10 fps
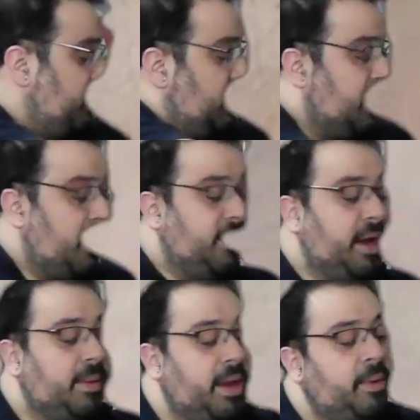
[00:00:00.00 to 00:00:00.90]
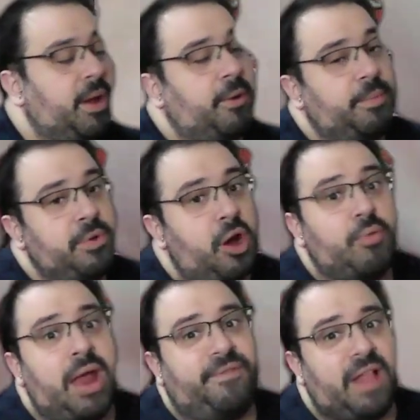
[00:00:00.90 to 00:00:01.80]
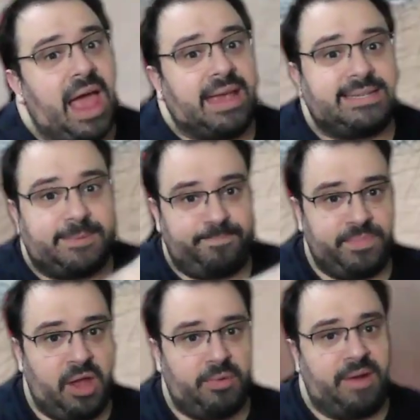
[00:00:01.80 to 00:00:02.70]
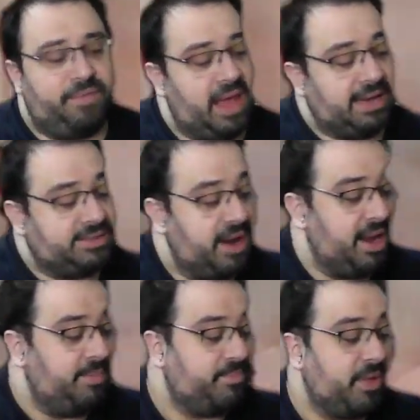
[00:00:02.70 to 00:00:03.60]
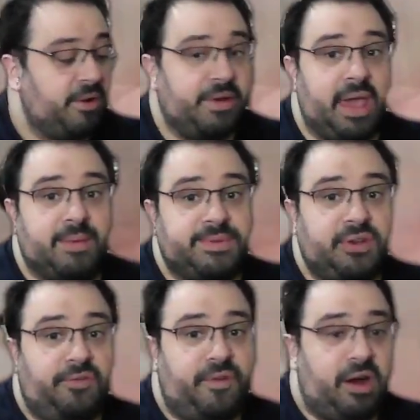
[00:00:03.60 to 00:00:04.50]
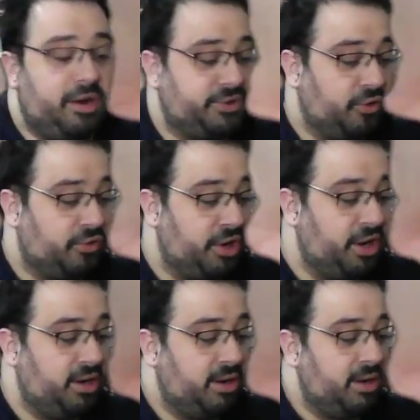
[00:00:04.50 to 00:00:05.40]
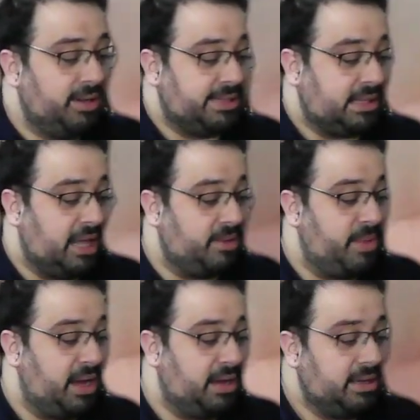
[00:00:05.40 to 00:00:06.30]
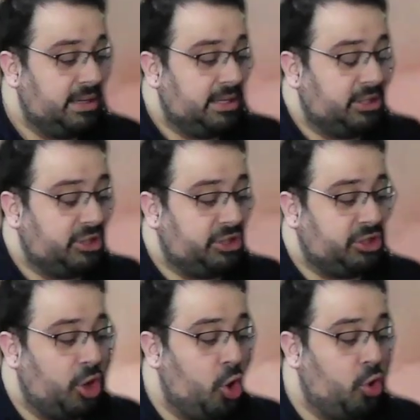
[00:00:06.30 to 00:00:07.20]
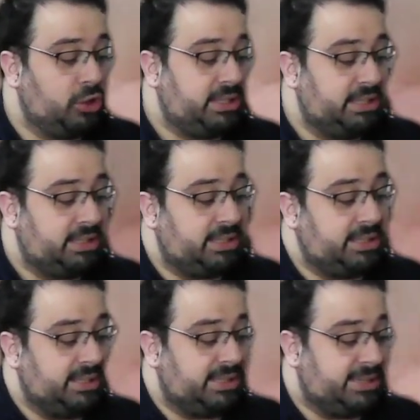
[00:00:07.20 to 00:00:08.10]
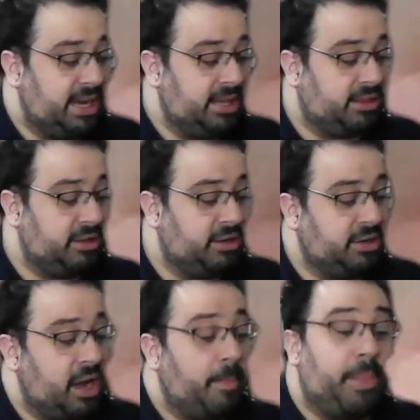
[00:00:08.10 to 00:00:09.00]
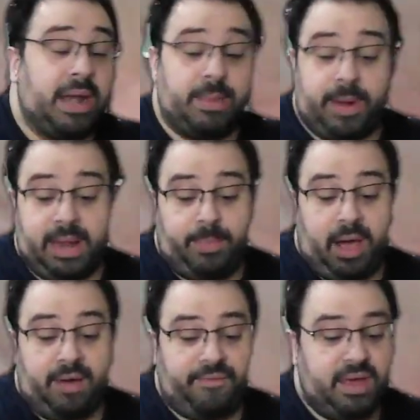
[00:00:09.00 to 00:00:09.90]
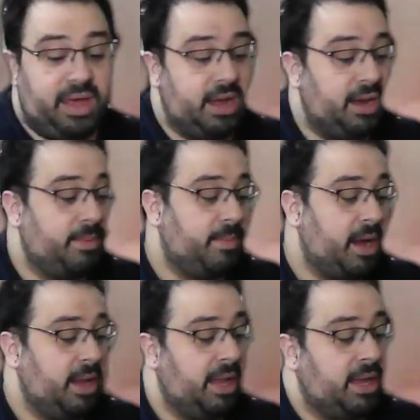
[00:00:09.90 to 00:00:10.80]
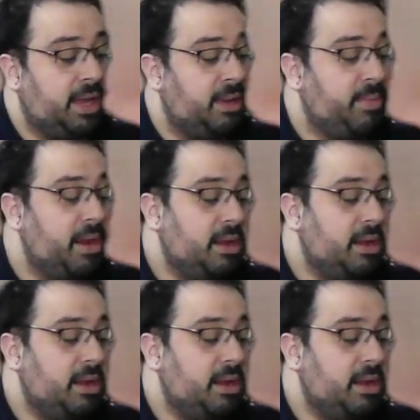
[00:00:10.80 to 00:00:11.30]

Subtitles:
All right, here we go. No red flags. No red flags. Ready? Okay, so far, so good. Slugma. Solosis, a Scyther, a Buddy Poffin. I like it.